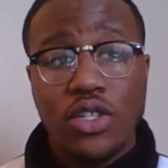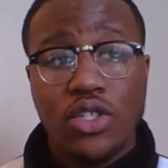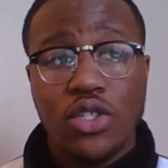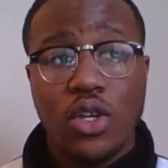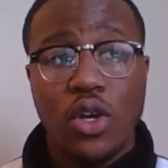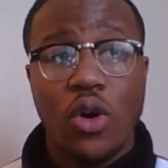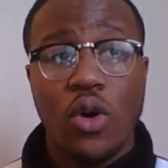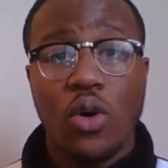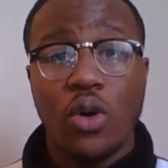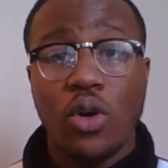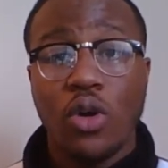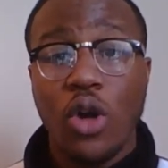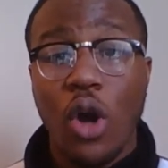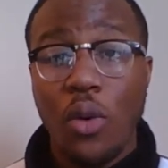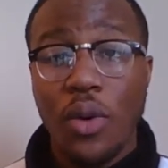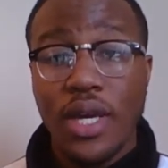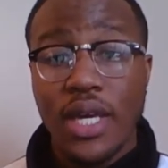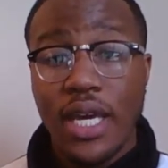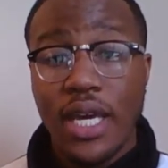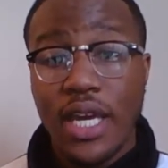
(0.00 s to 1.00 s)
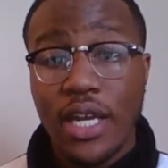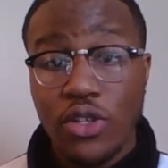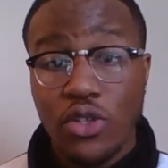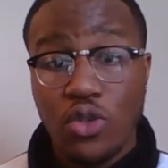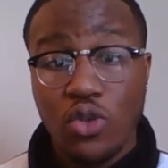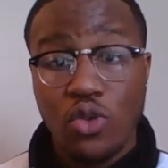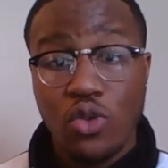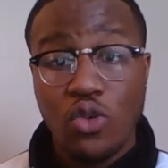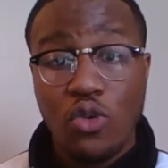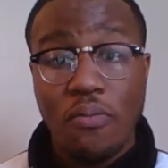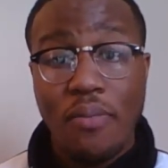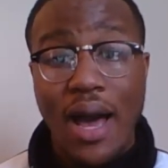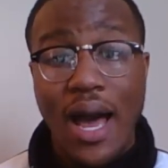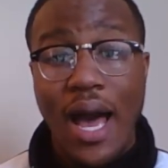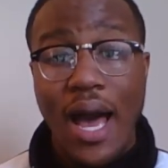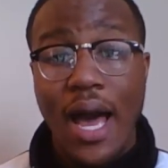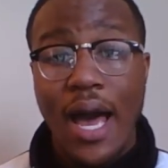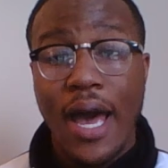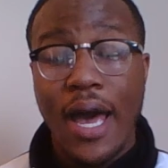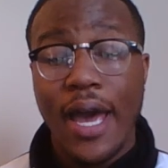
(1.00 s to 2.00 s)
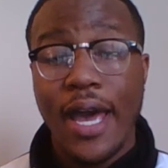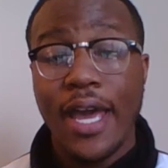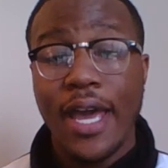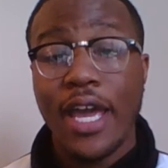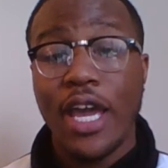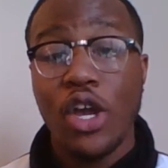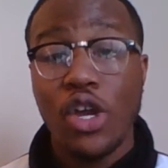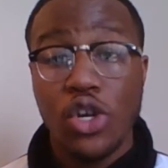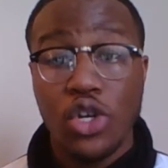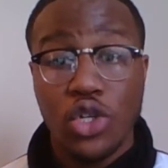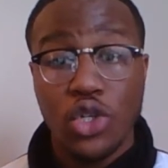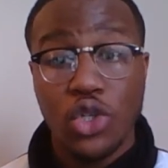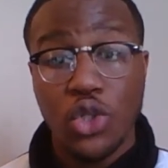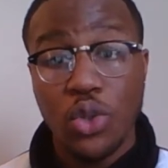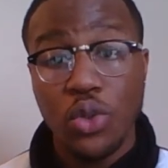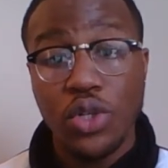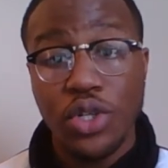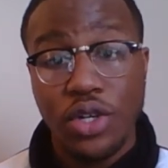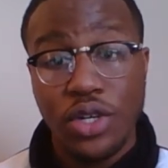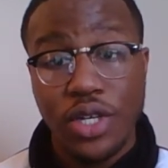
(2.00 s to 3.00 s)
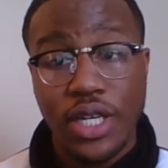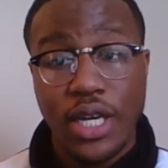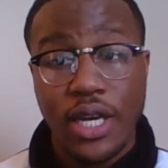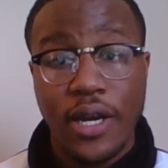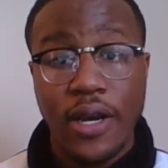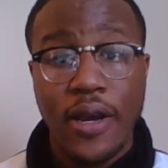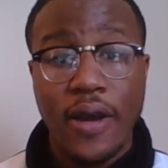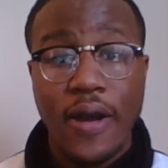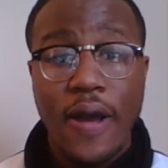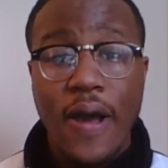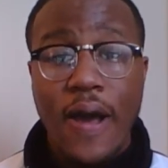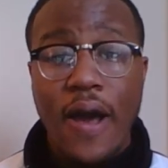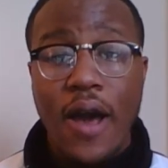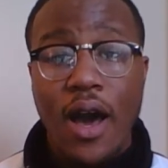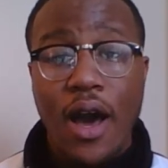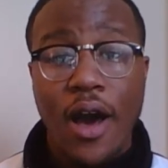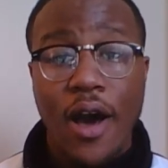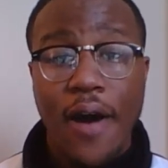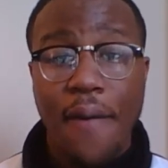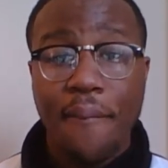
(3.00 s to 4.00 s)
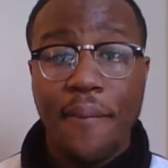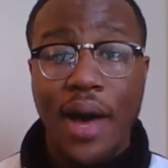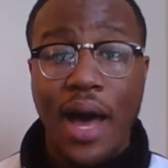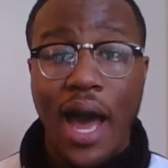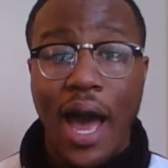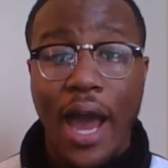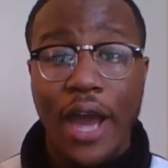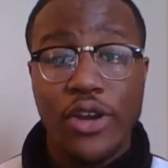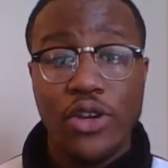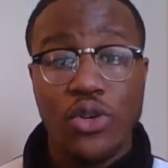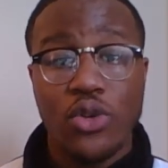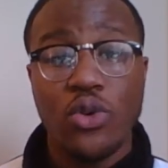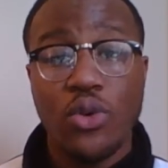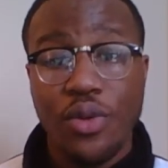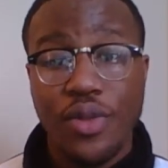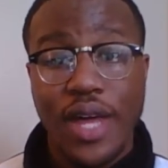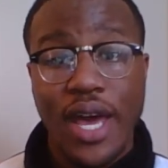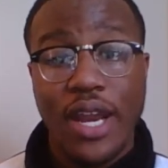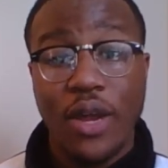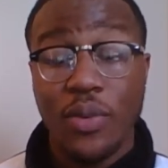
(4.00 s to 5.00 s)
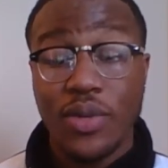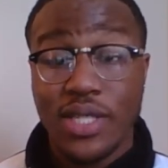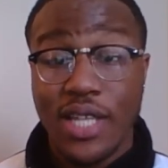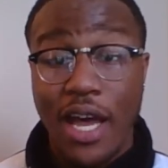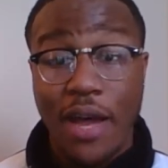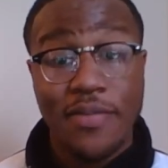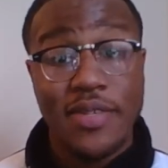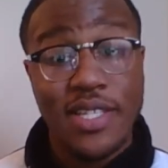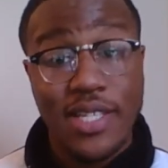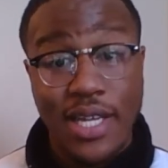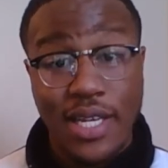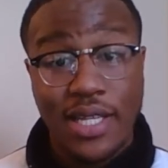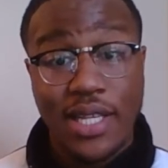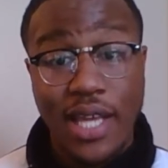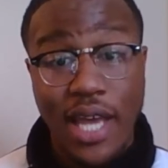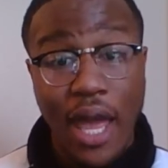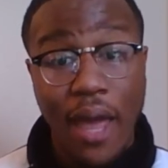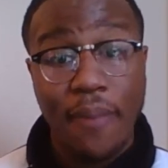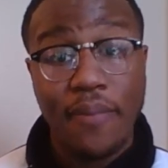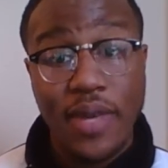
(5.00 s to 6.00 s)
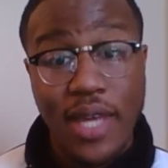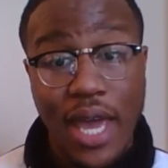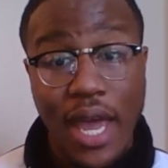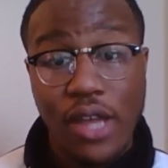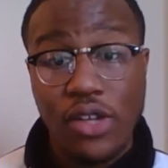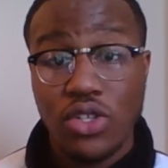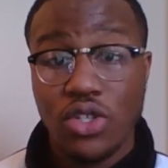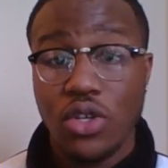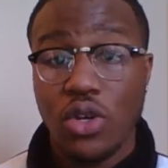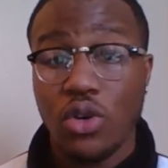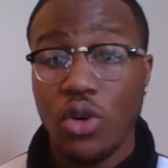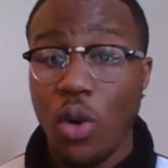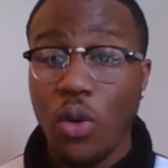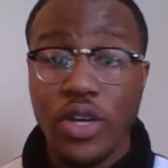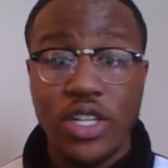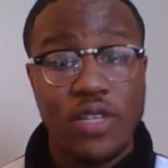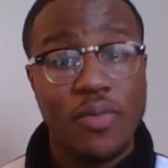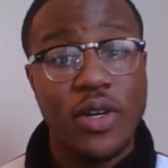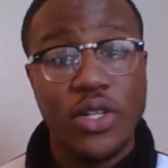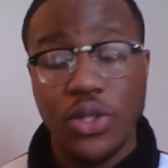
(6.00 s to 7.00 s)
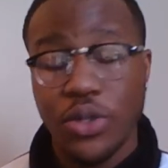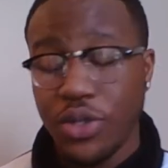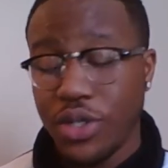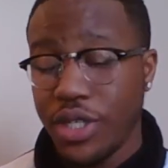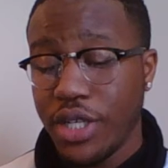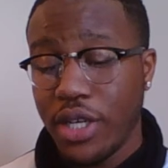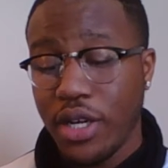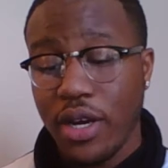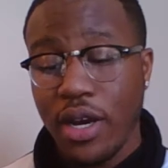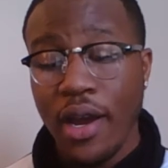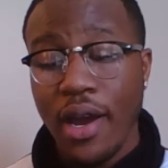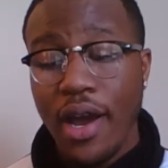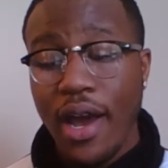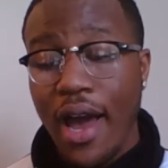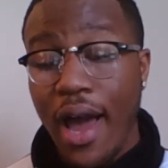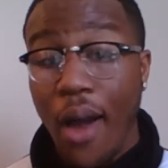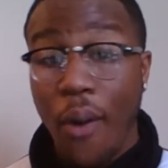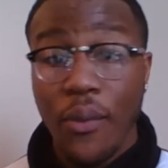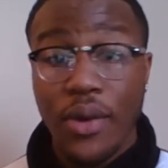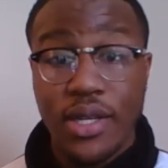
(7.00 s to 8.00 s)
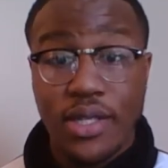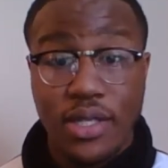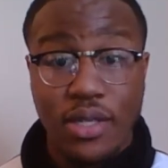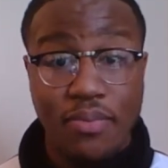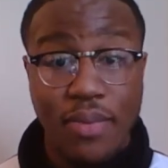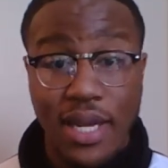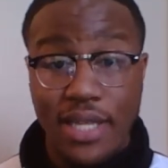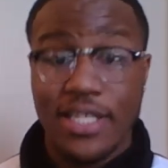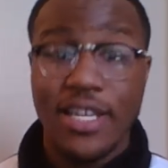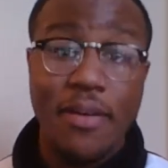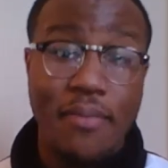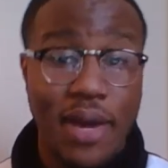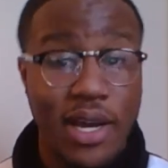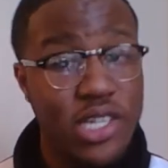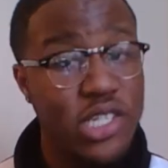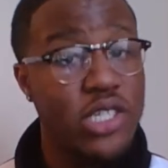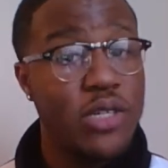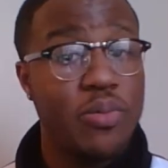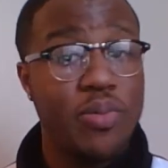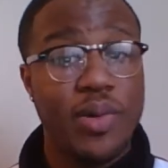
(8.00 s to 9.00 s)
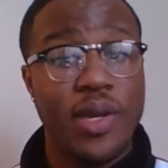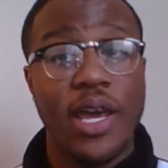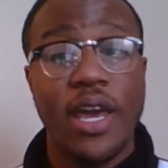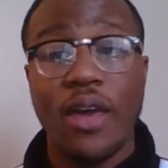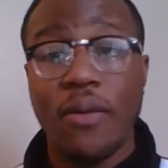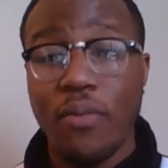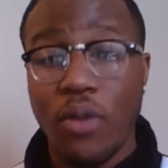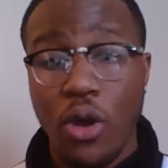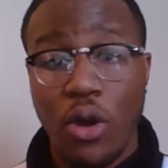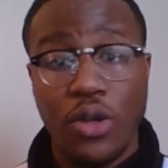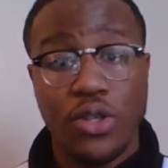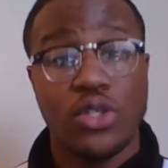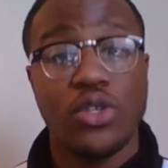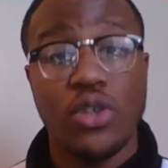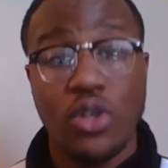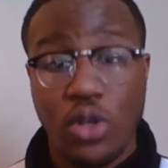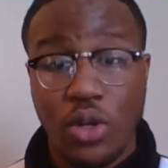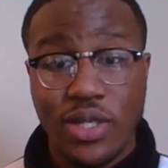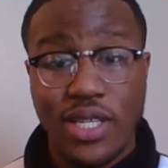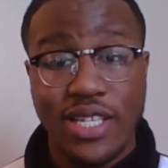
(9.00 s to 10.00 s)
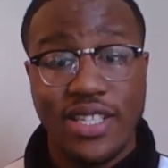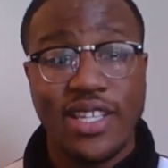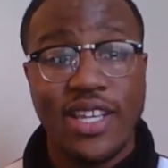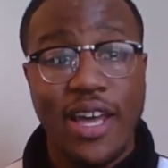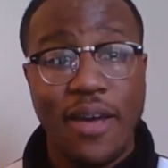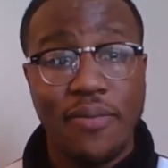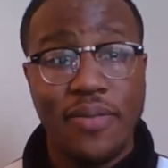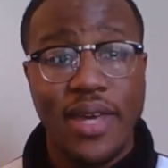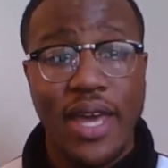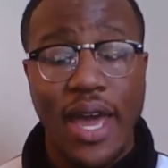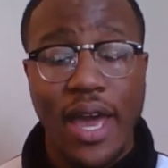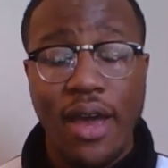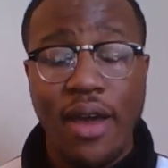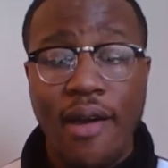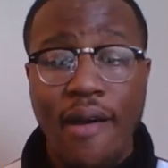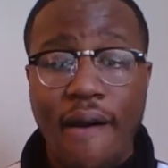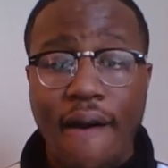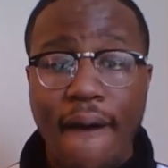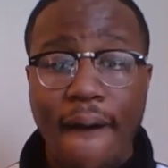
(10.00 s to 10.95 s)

So going into my junior year, I knew that it was time to take the MCAT. So going into my junior year, I wanted to maintain my GPA, but also, take the MCAT.